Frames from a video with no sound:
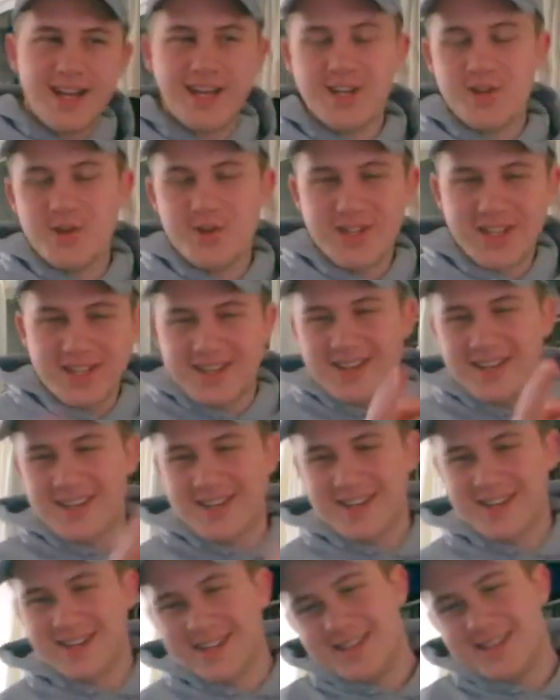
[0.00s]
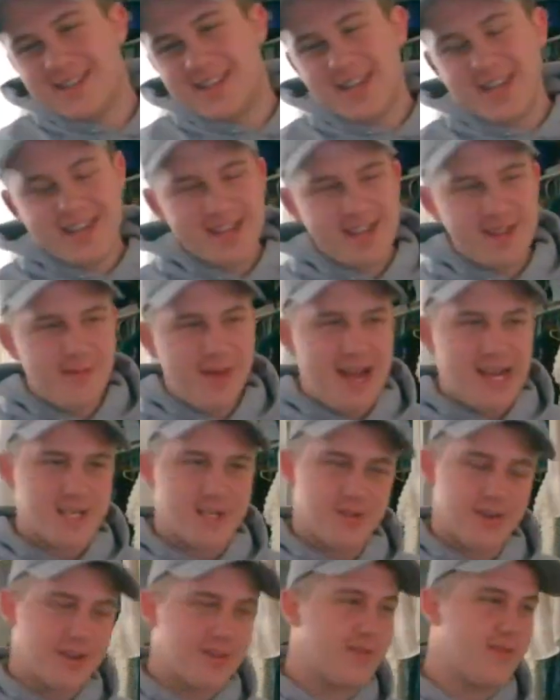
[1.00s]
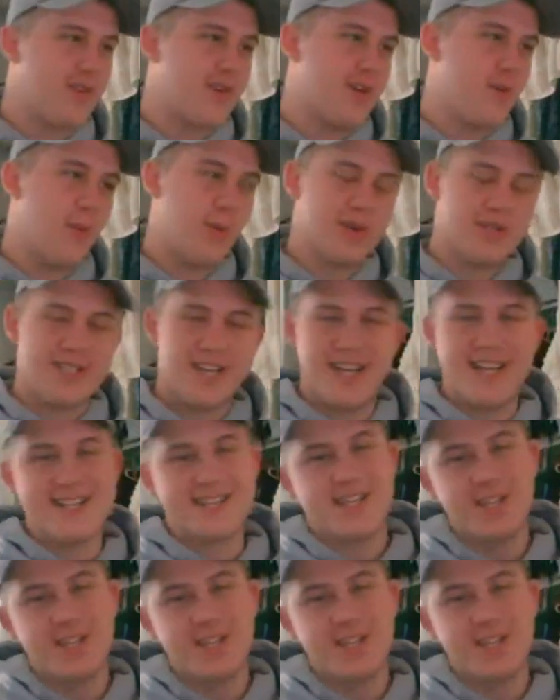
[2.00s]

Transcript: he did the mastering for Perseus.